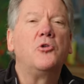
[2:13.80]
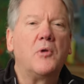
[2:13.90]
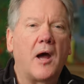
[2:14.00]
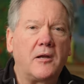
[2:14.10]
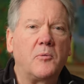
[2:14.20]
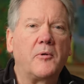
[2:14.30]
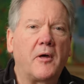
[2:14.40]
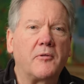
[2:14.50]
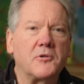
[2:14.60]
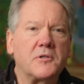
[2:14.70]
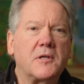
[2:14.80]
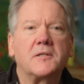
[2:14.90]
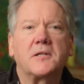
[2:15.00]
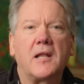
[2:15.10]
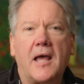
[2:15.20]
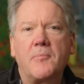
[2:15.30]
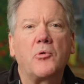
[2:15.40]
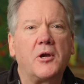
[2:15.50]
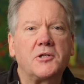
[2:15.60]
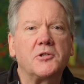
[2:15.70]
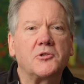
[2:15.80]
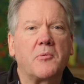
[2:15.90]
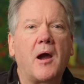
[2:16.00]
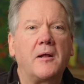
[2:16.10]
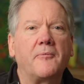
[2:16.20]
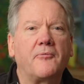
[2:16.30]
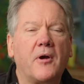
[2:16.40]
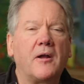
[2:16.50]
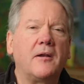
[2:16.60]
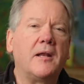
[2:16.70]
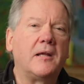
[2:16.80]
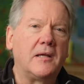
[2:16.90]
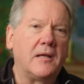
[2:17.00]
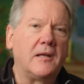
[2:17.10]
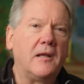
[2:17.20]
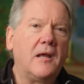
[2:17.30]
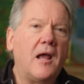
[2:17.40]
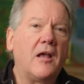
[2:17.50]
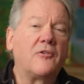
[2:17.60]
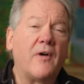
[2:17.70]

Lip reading: united with others, because collaborations are right up front. And again, as